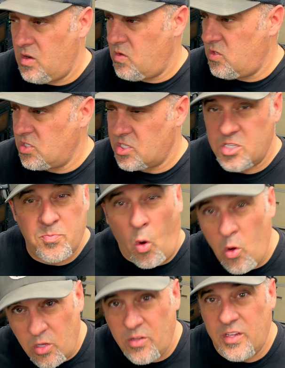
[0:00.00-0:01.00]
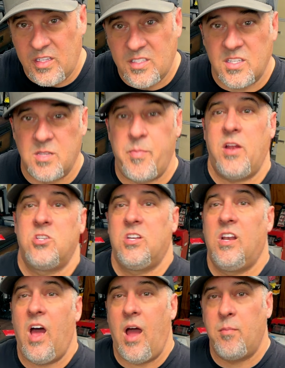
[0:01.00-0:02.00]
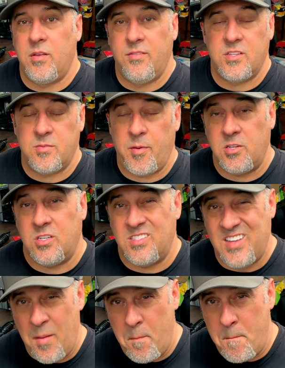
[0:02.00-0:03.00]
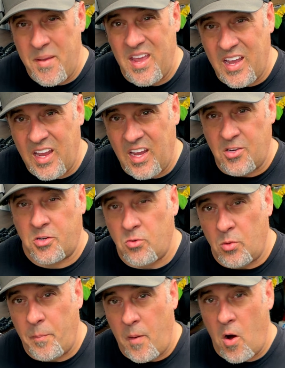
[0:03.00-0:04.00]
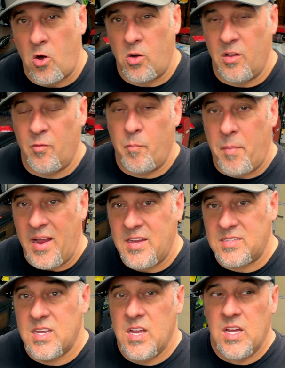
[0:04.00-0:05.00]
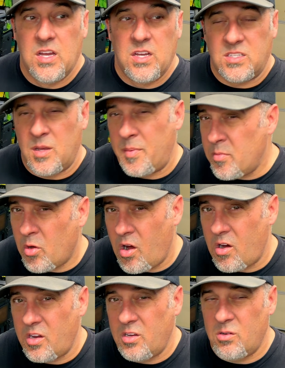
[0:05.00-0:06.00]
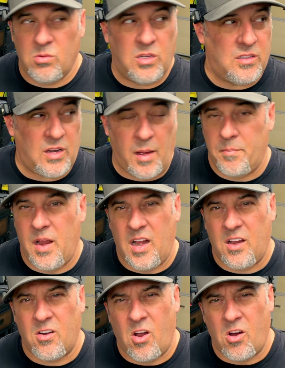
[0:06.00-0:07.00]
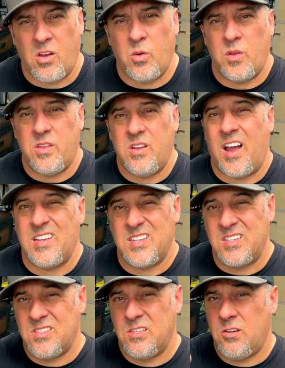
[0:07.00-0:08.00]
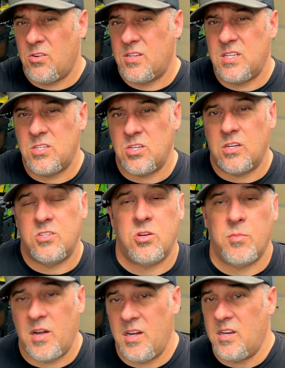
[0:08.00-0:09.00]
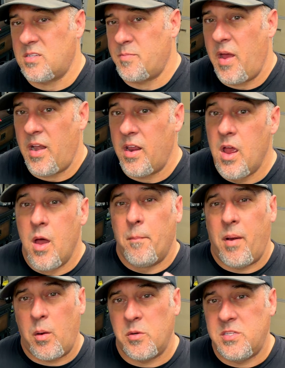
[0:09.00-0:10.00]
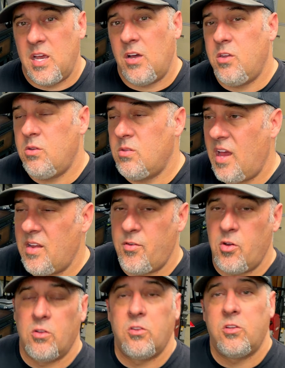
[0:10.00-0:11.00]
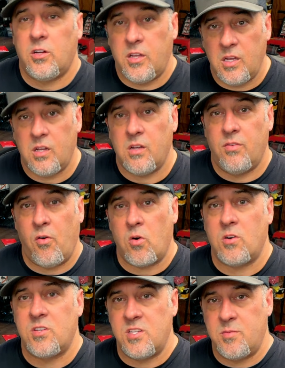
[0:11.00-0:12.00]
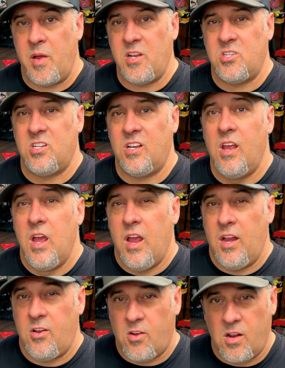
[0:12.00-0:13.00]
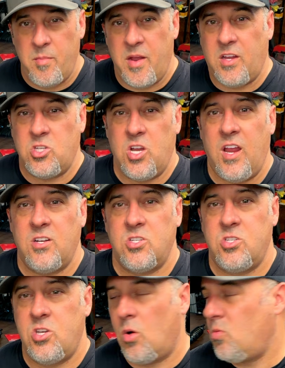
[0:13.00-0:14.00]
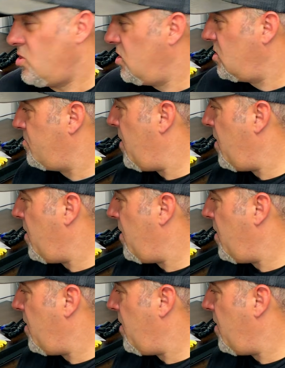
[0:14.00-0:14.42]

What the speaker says: just spoiled in suspension. I believe suspension is a big integral part of bikes. Some people argue, and I'm not here to argue with you guys. That's your decision. It's your money to spend. But I would tell you that if you're looking for suspension and you're going to make a change, don't just